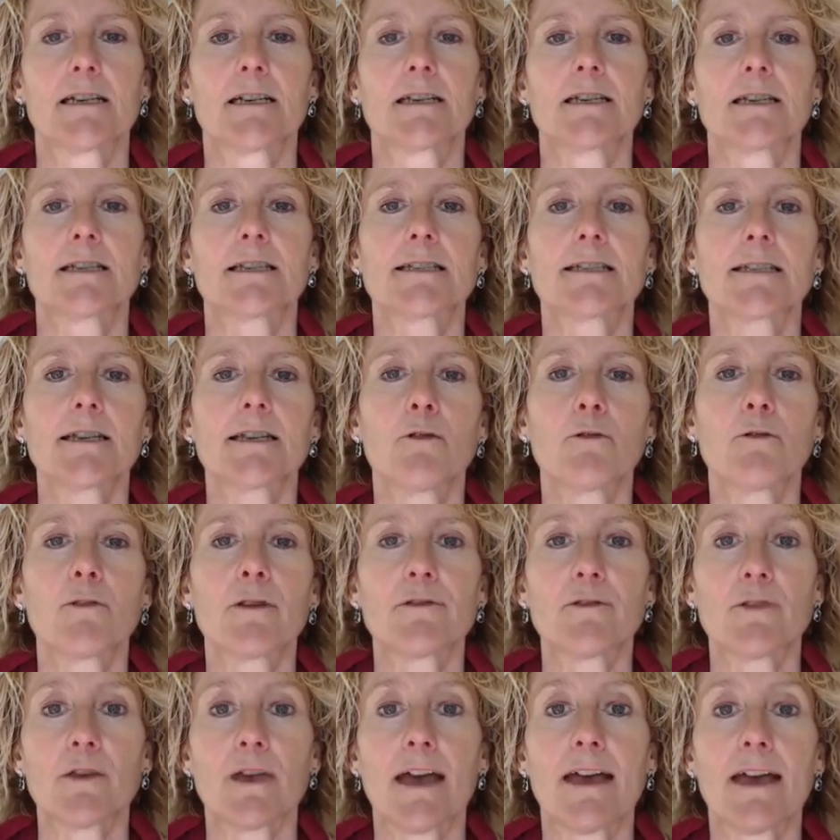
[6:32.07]
So
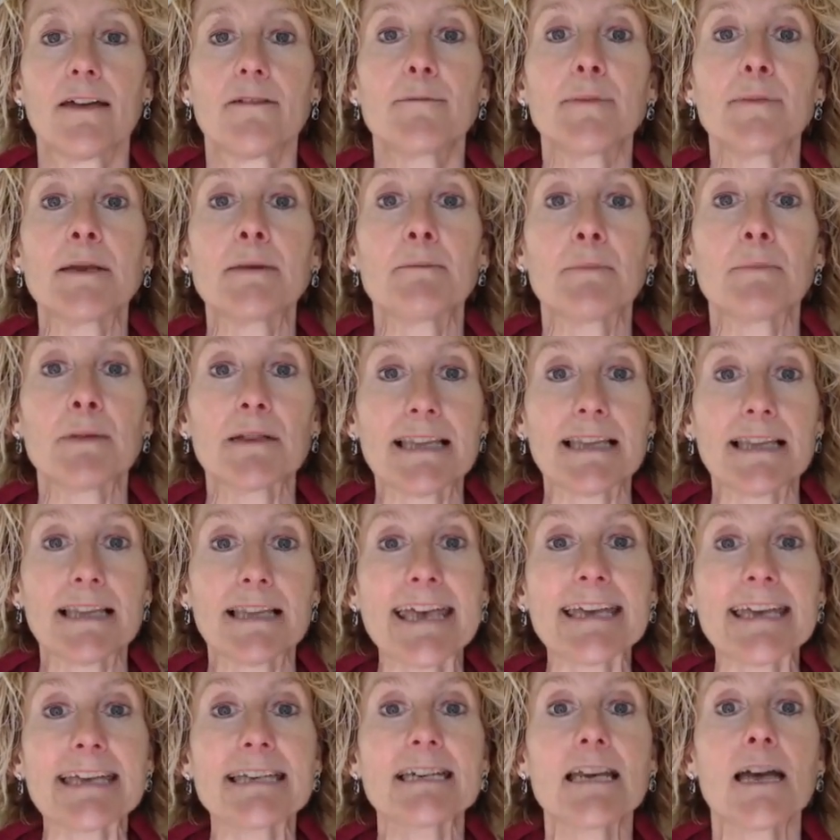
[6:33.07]
if you have been
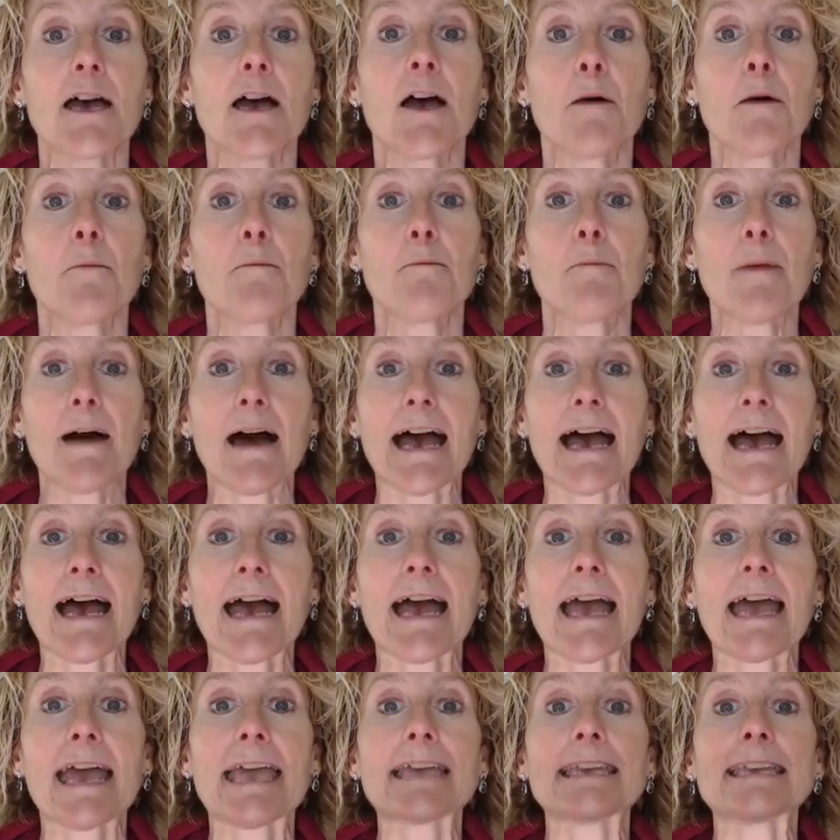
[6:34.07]
plagued
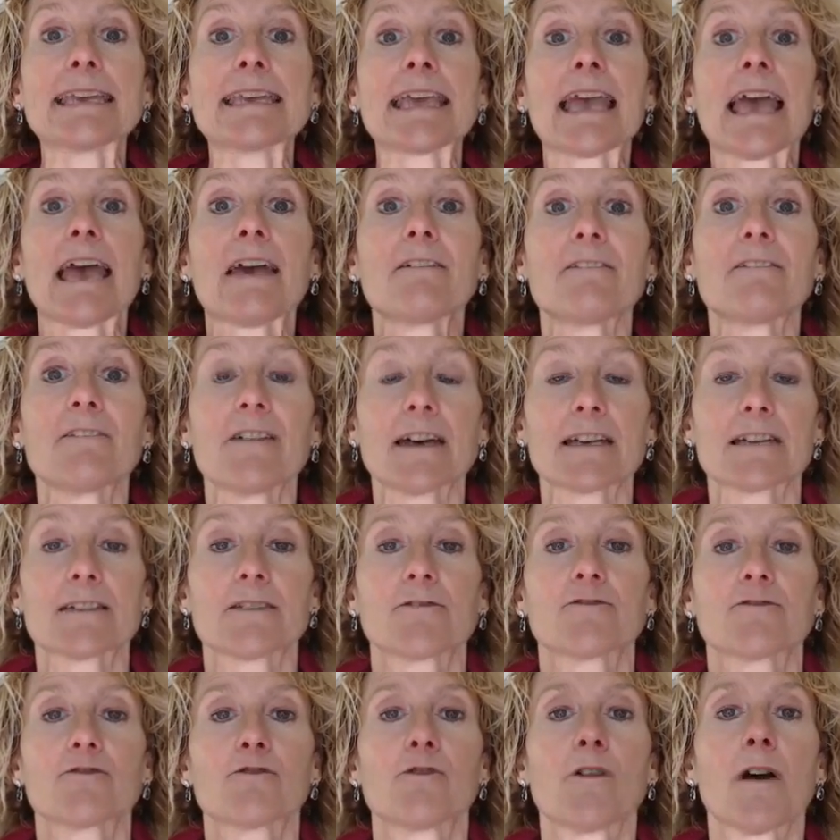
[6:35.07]
by the effect
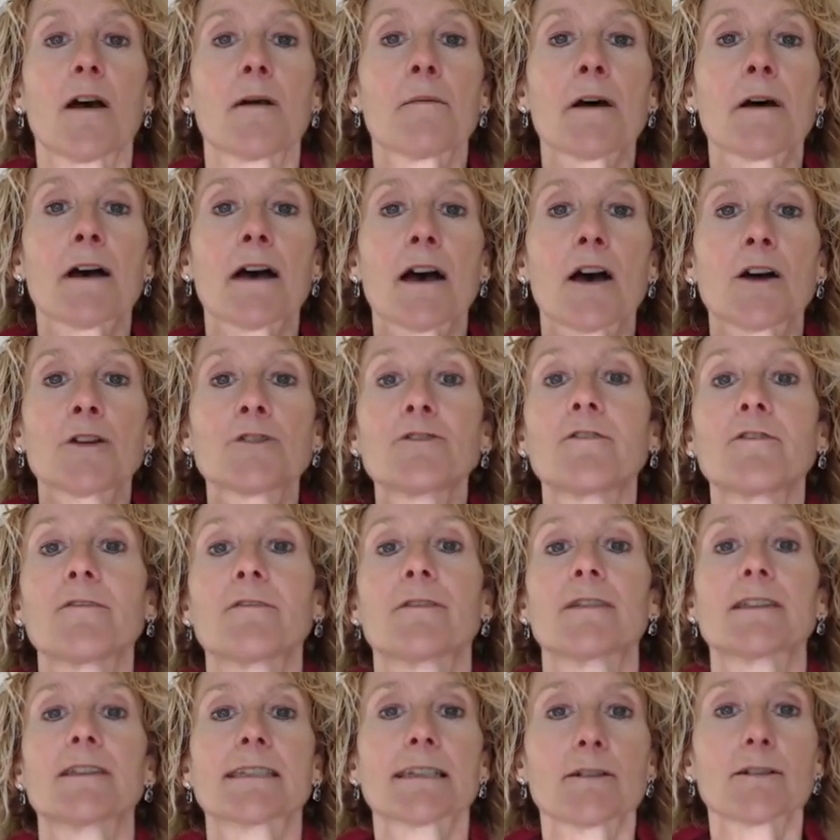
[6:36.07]
of trauma on your
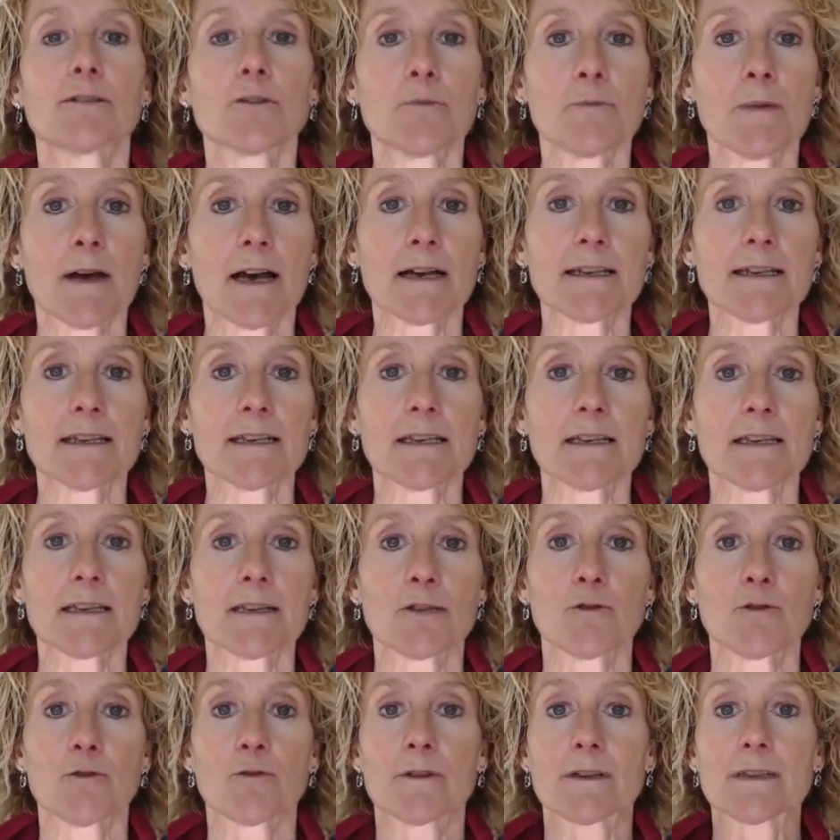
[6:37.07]
physical body,
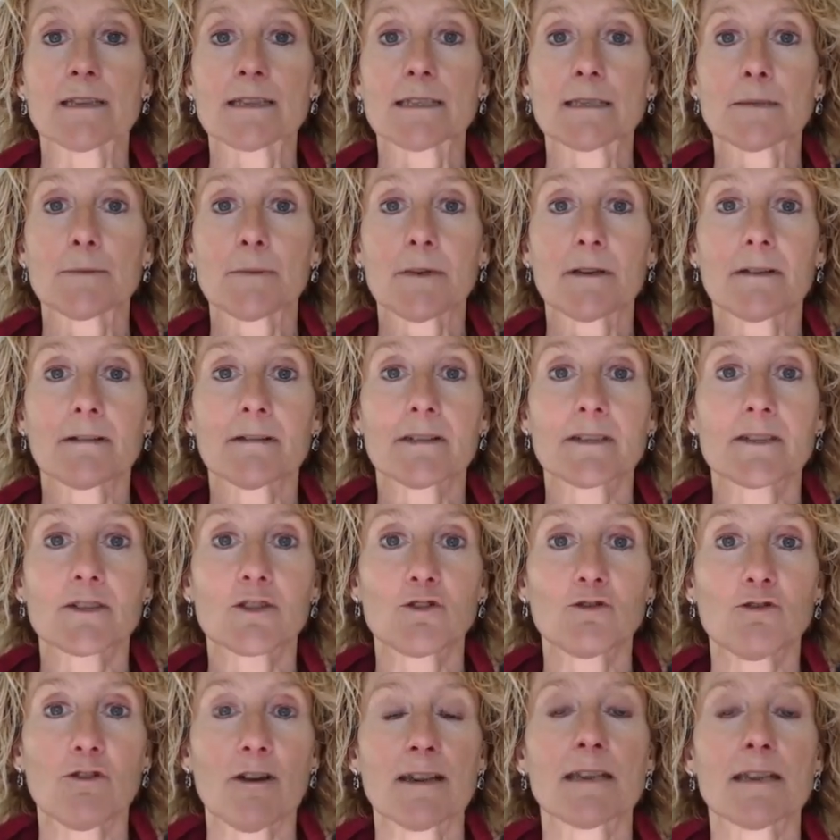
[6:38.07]
you experience
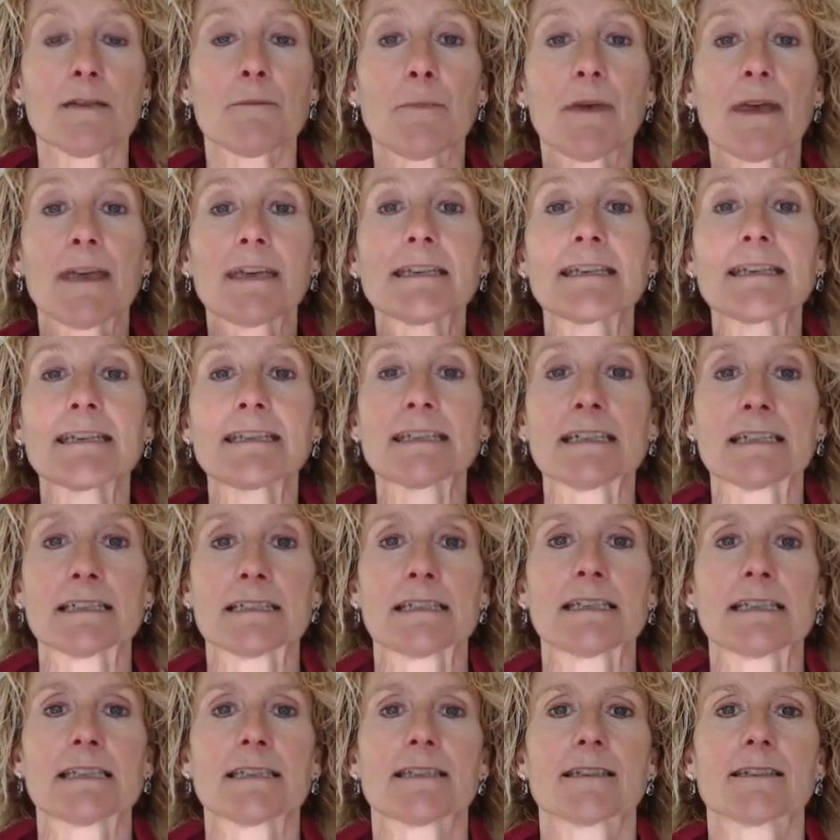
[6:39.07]
chronic pain and
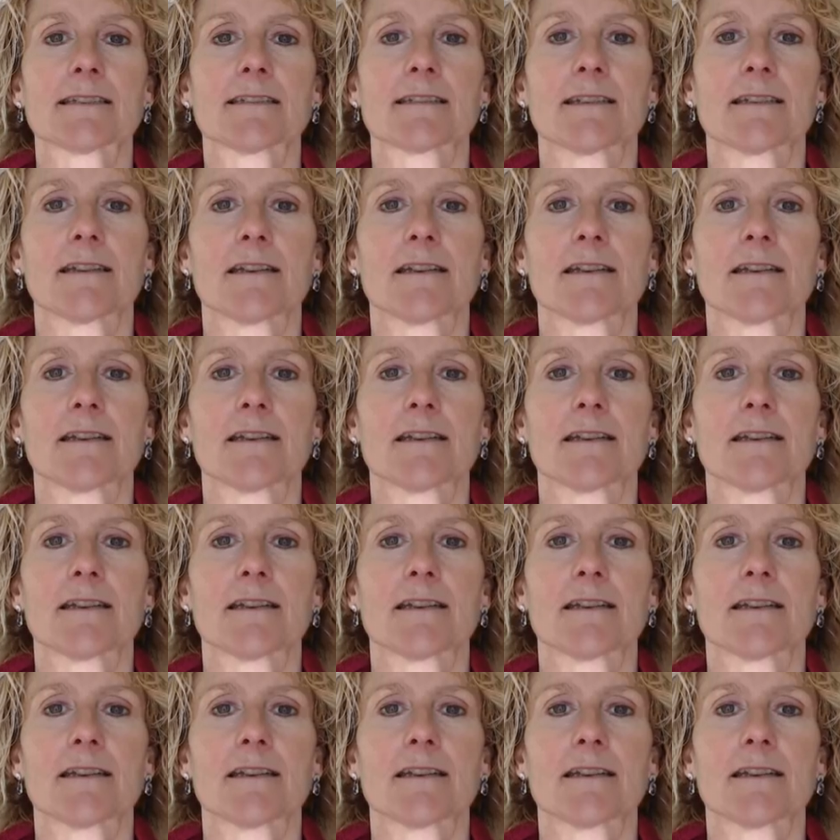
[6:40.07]
illness,